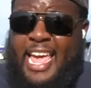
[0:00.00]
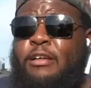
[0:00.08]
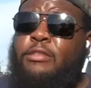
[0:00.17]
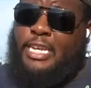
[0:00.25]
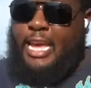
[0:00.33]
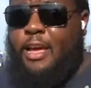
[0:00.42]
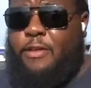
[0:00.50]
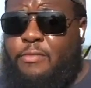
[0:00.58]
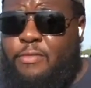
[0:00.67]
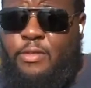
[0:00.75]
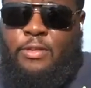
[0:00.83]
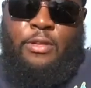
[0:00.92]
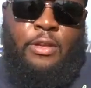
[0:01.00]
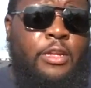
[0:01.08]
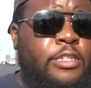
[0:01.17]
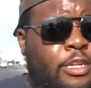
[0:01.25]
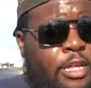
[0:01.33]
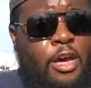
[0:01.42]
downtown
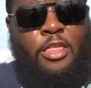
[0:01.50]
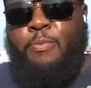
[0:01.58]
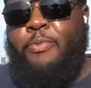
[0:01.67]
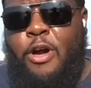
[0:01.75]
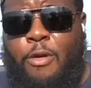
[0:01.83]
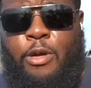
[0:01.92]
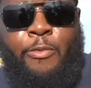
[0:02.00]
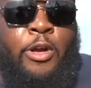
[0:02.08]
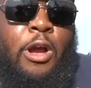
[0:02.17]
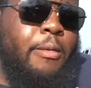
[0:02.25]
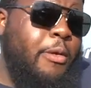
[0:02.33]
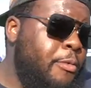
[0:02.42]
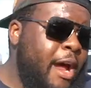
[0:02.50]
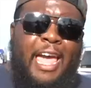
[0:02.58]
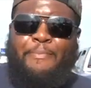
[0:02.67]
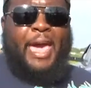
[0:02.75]
to the other part where we're coming right